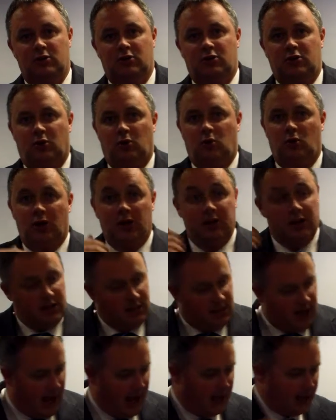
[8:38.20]
So,
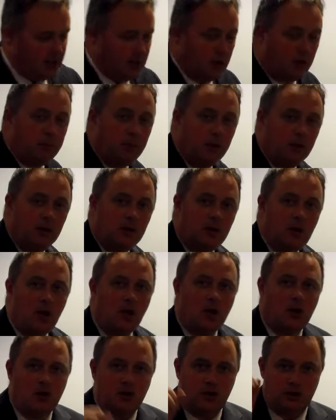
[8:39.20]
data dump,
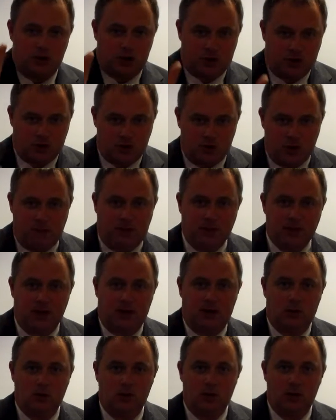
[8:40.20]
strip it
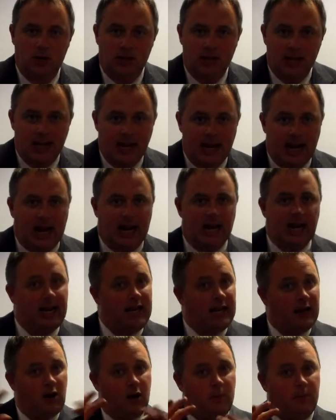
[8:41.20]
down,
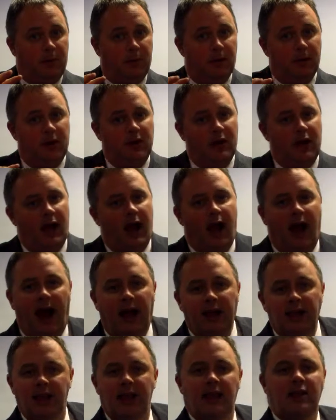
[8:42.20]
clean it up,
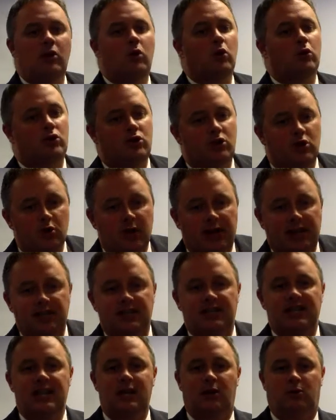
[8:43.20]
and then go through
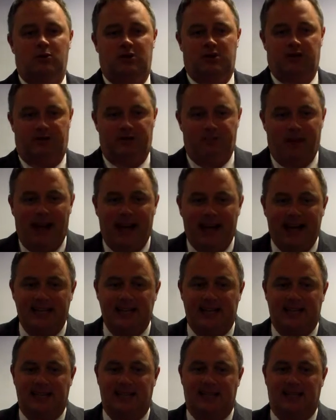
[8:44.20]
that sequence of
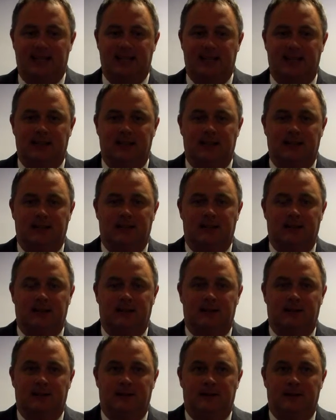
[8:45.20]
passes
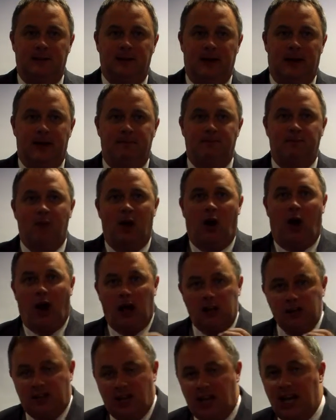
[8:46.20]

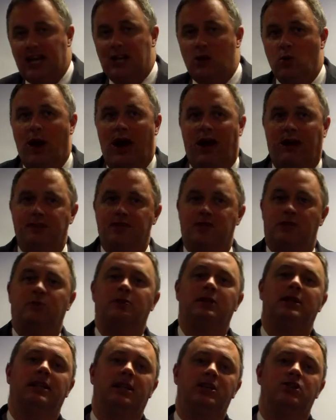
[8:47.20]
until you have
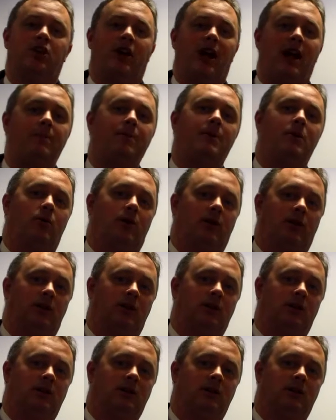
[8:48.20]
something that you're happy
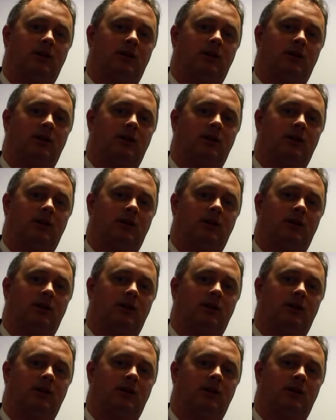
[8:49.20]
with.